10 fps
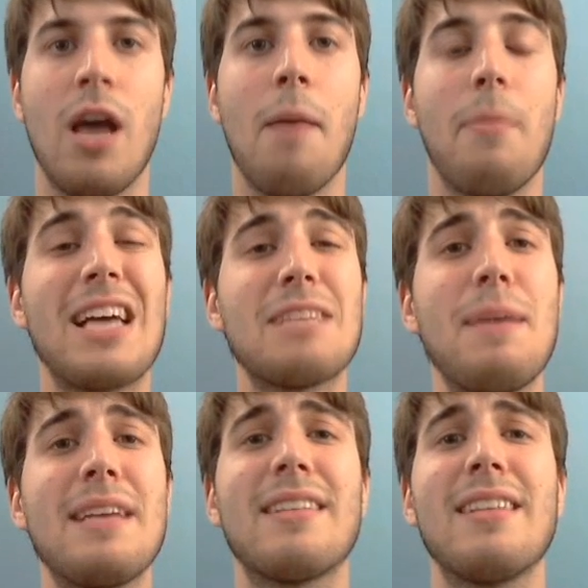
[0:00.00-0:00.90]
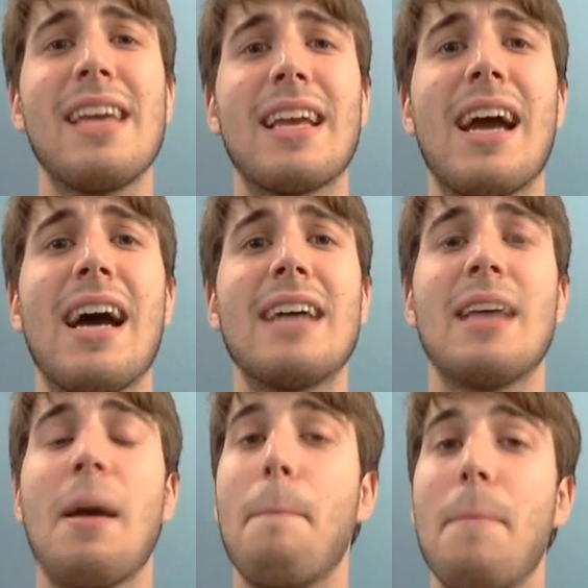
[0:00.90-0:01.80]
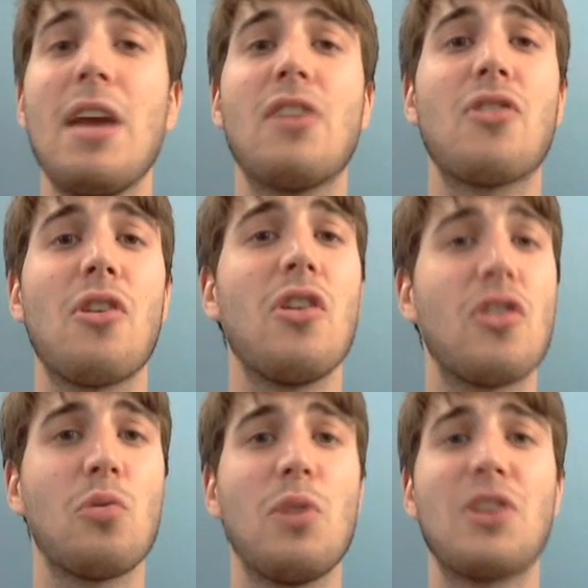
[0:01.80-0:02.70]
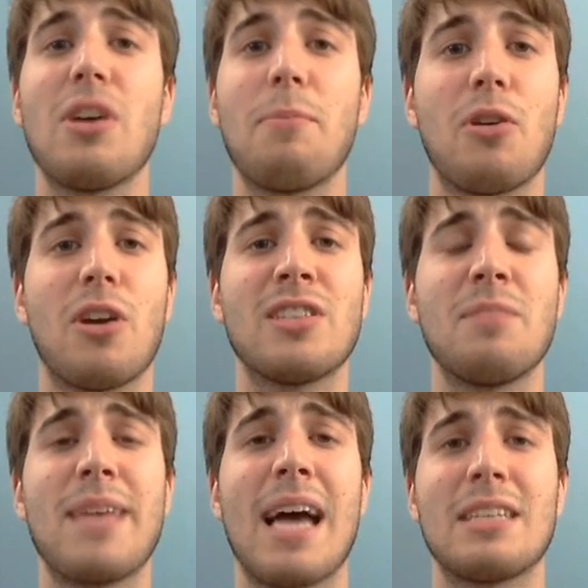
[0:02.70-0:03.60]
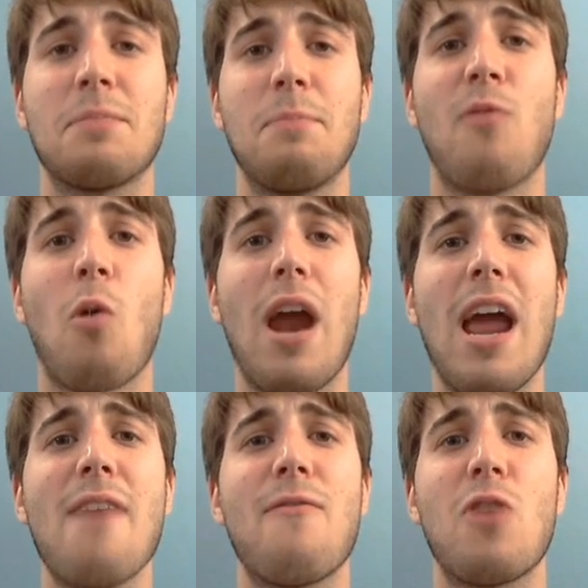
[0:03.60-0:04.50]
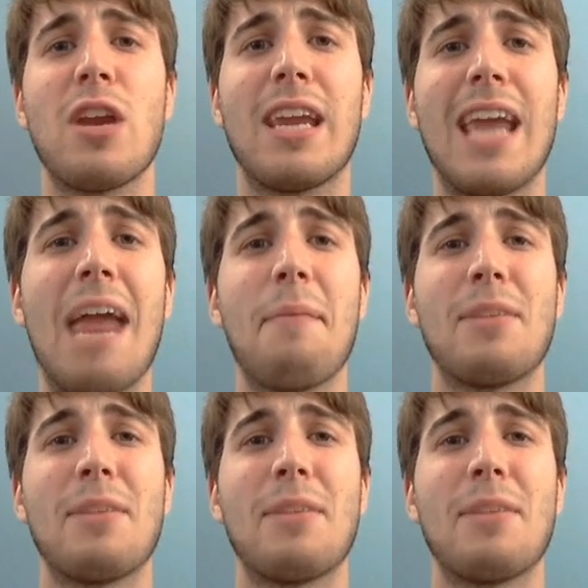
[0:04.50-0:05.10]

But that's basically it, guys. Make sure to switch up your custom tactics before every game,